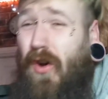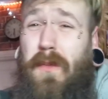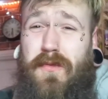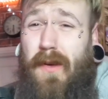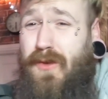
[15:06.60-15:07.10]
It
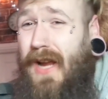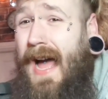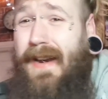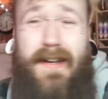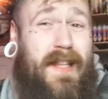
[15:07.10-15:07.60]
comes from
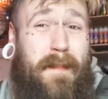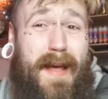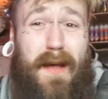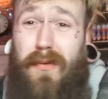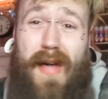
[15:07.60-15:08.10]
China and they
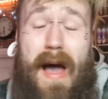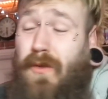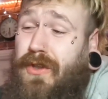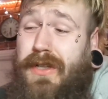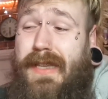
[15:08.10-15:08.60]
make
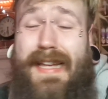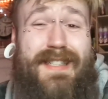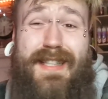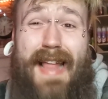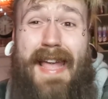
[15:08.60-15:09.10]
1,000 of
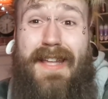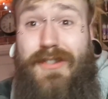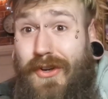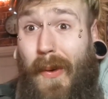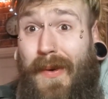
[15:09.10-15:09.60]
these a day.
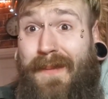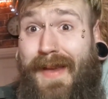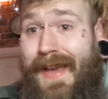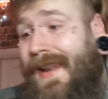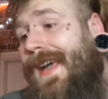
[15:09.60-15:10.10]
Do you know what I
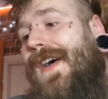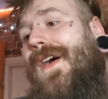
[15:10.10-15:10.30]
mean?